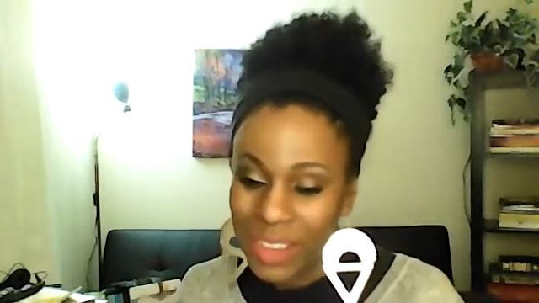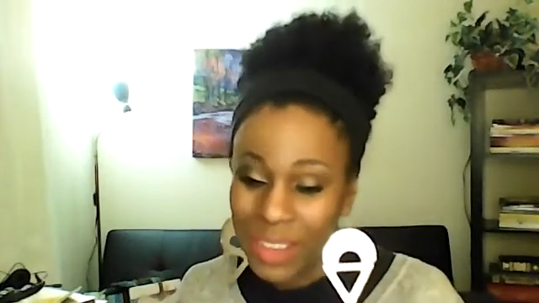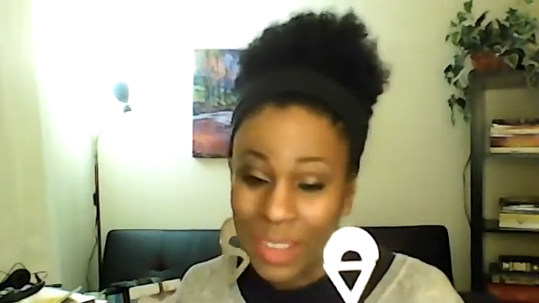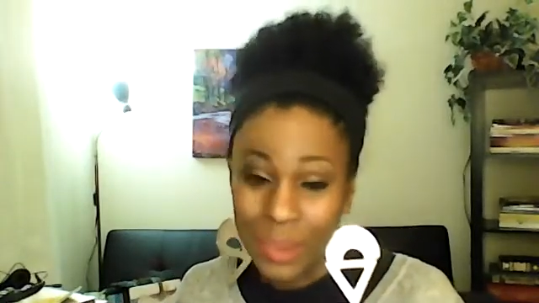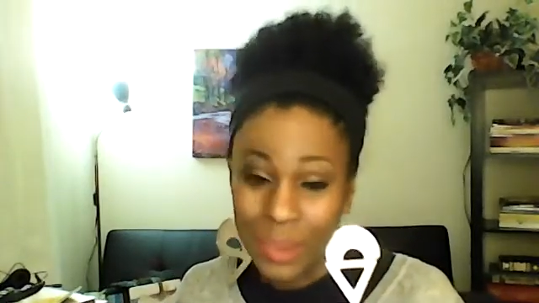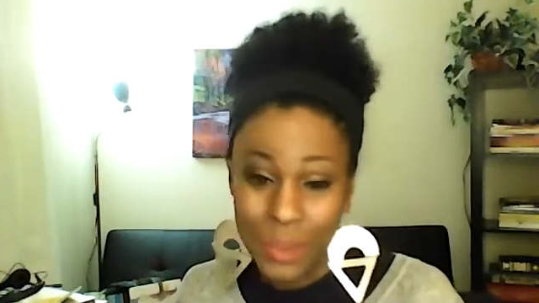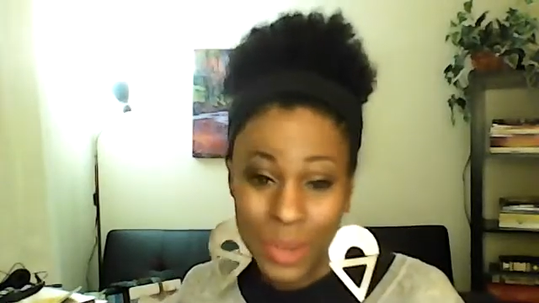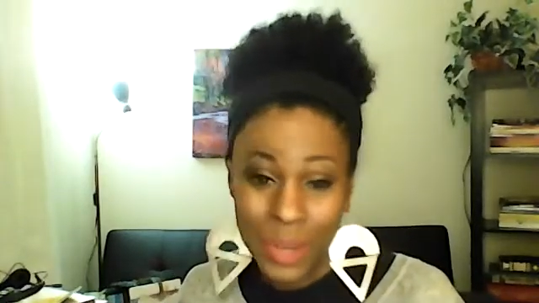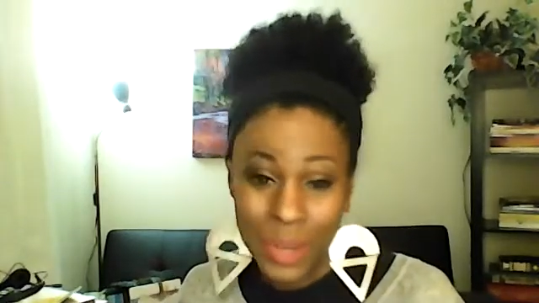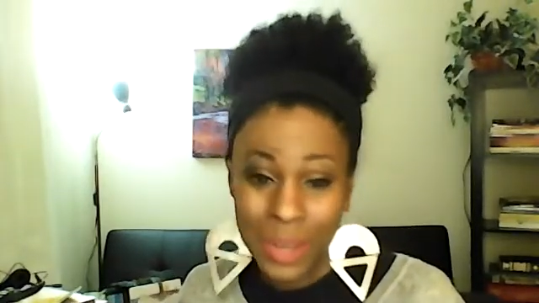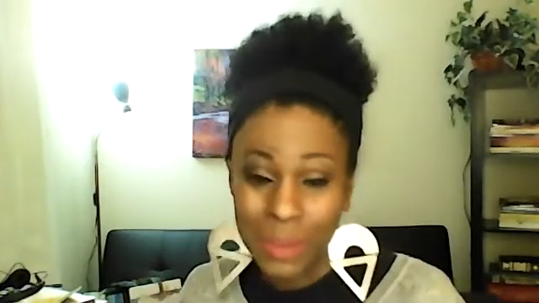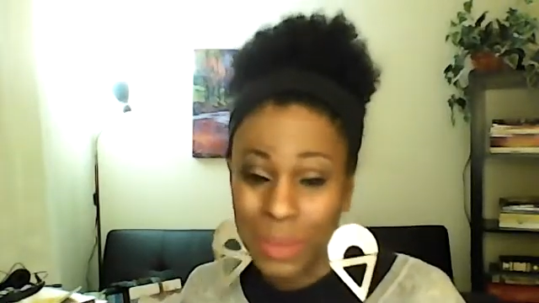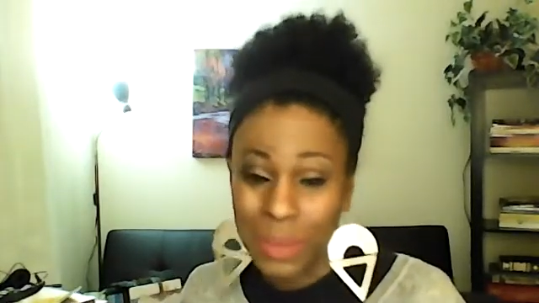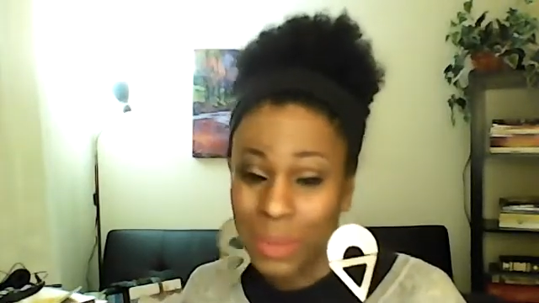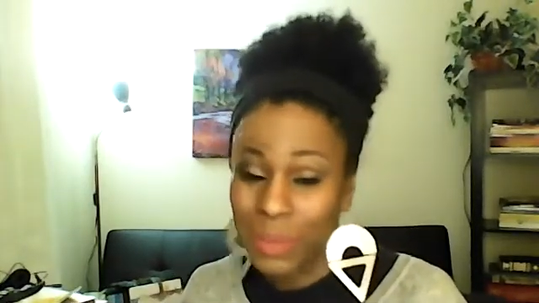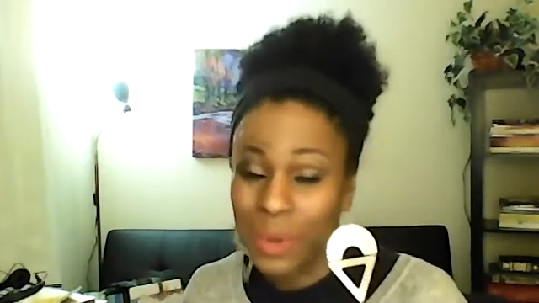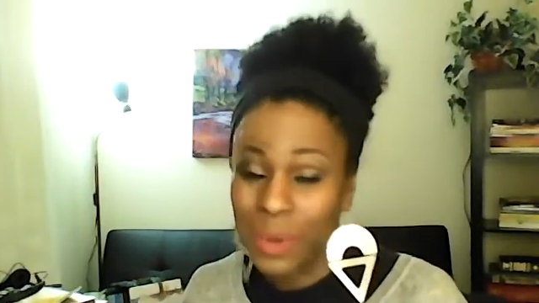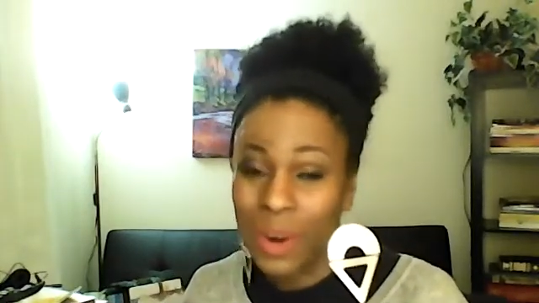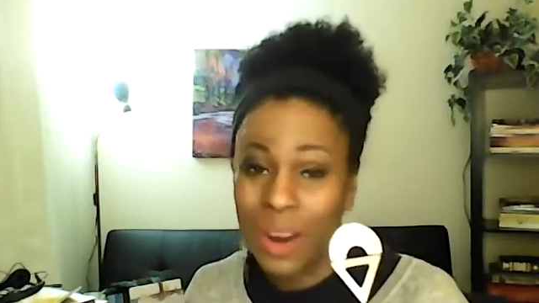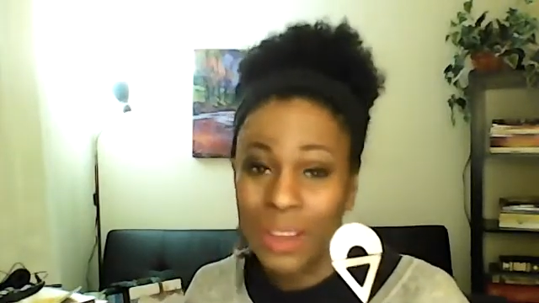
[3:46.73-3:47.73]
and we'd come
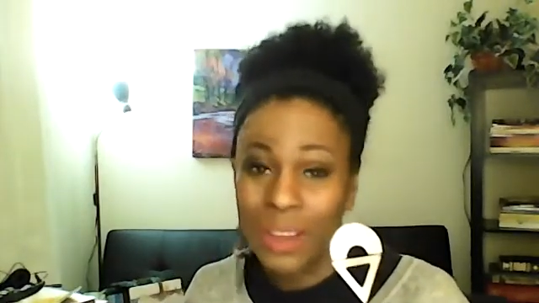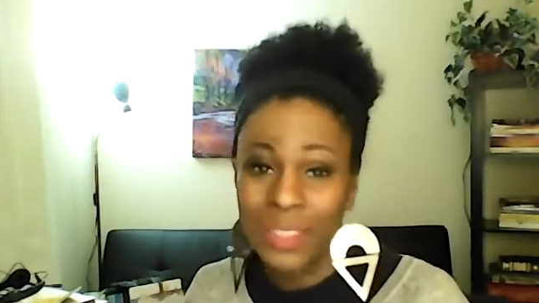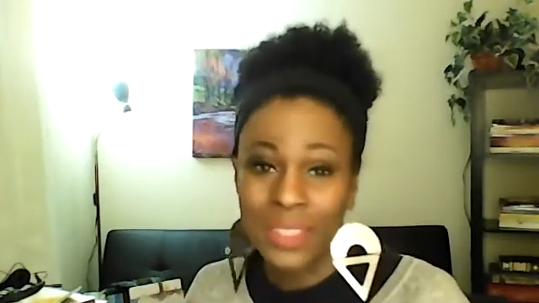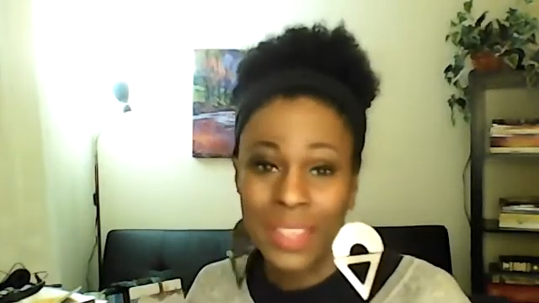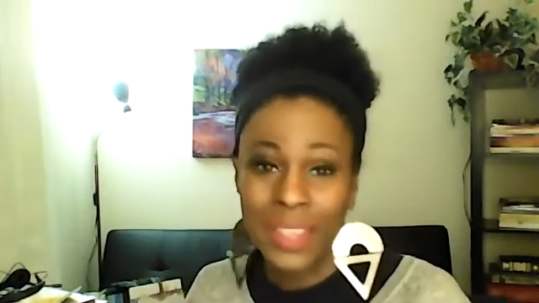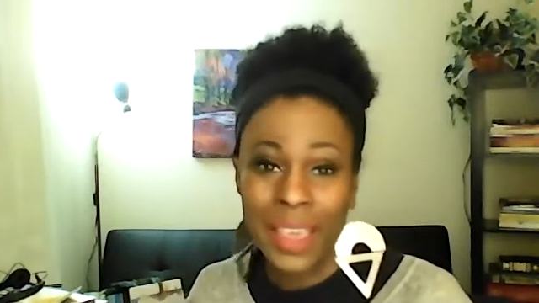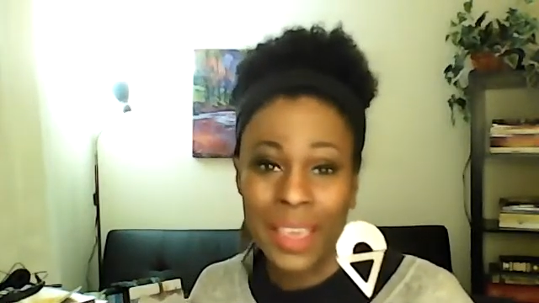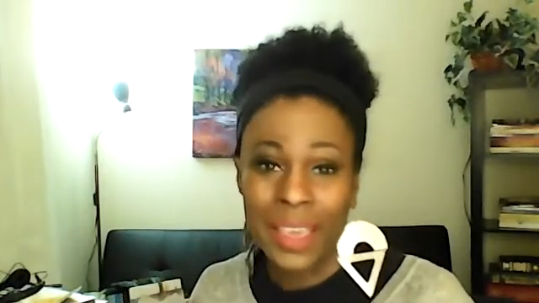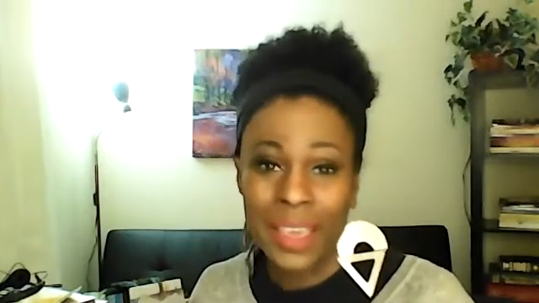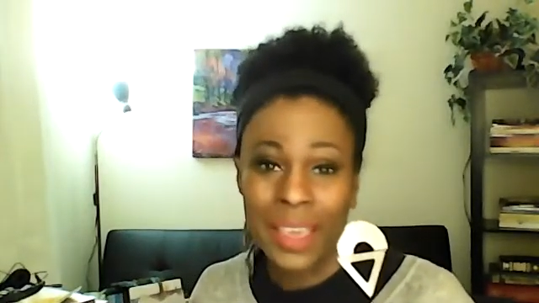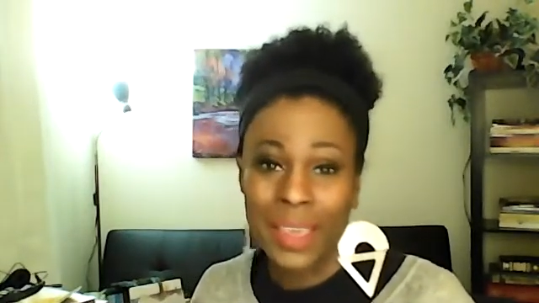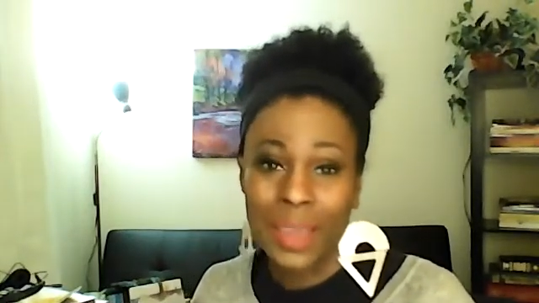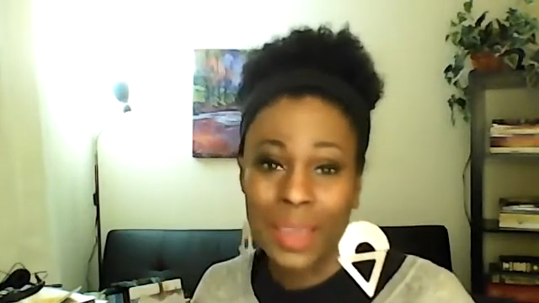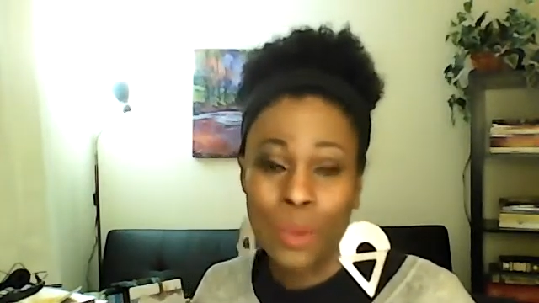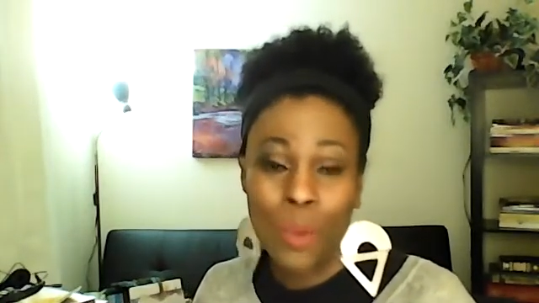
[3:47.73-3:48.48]
across a